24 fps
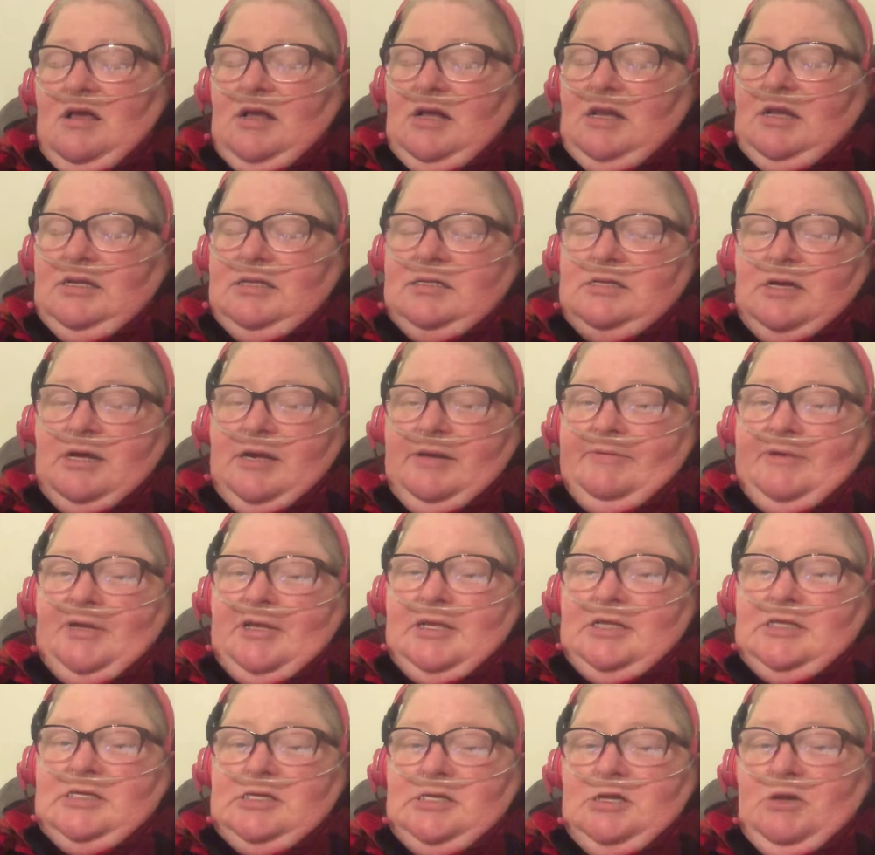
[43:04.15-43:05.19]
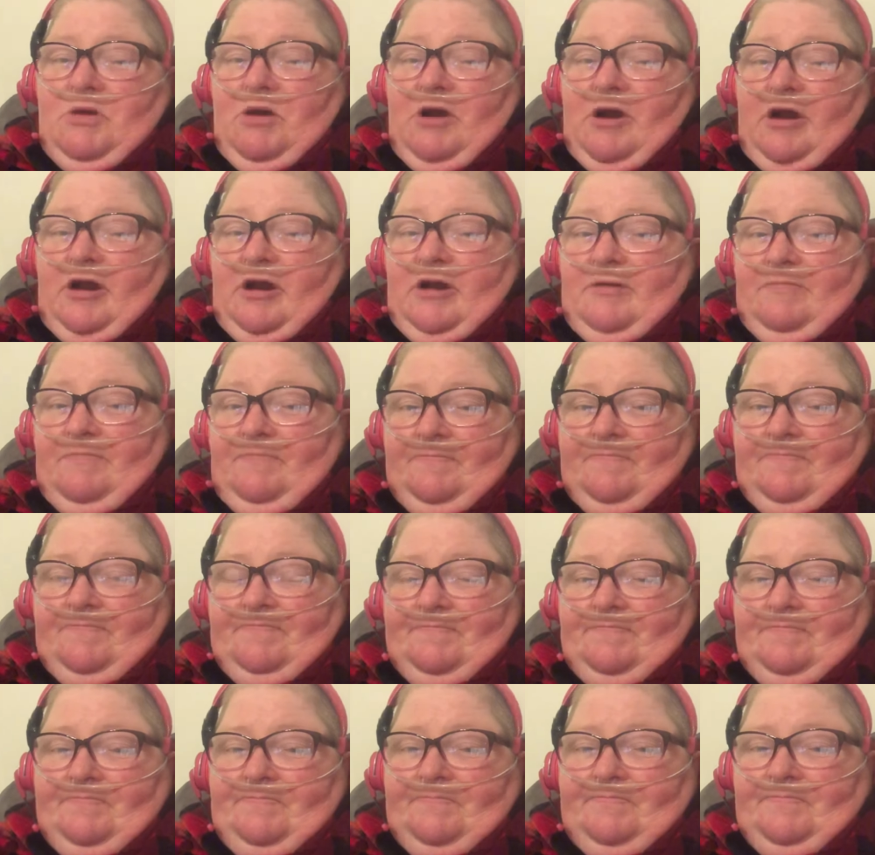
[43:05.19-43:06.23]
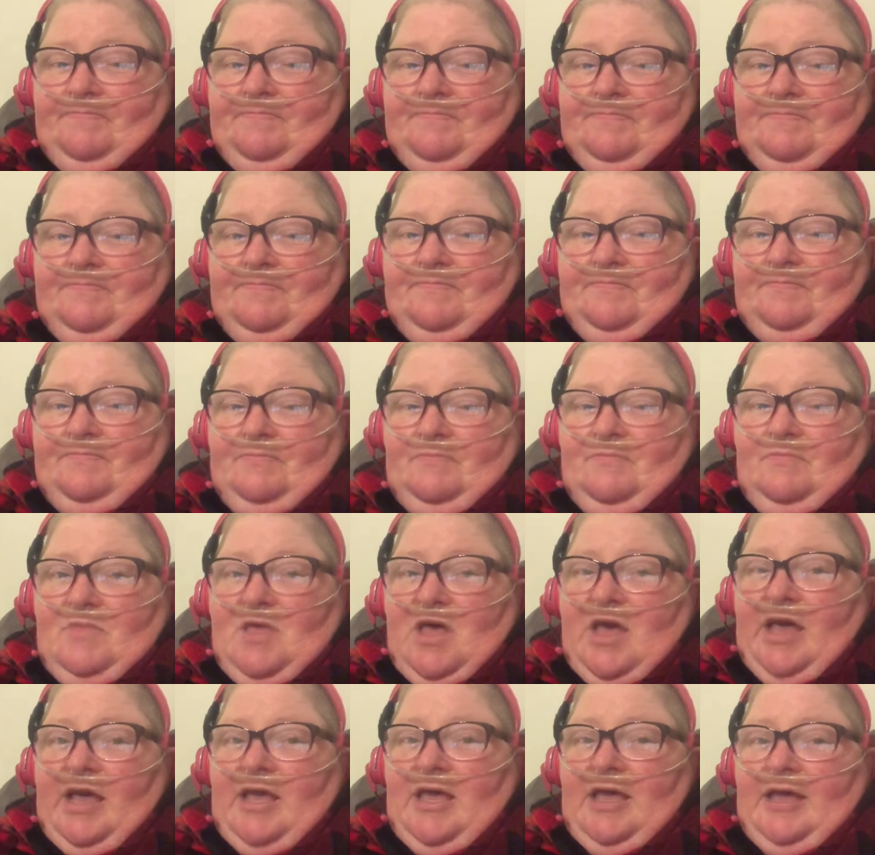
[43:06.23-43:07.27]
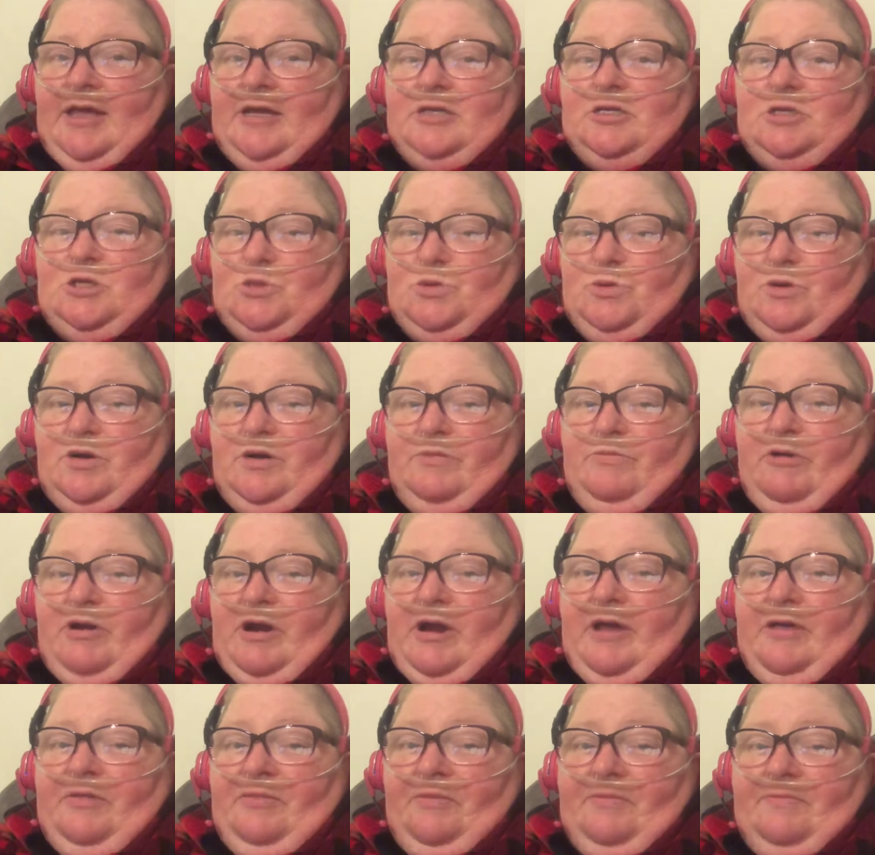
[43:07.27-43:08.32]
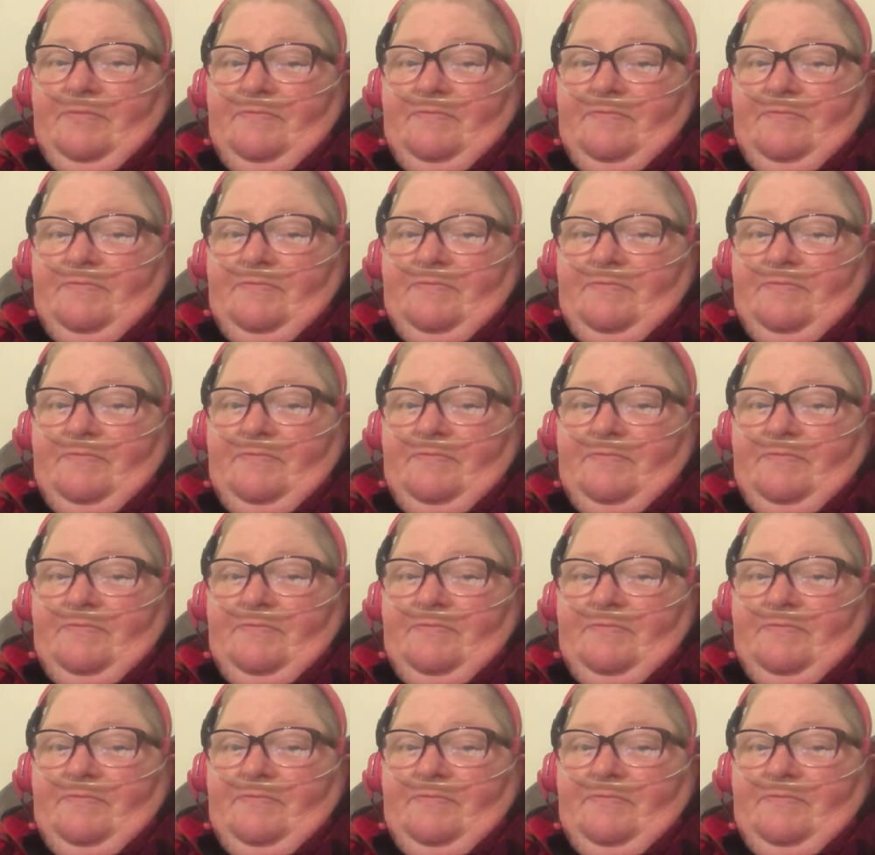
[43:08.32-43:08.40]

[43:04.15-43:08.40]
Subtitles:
So, I mean, that's still hard. I get short of breath.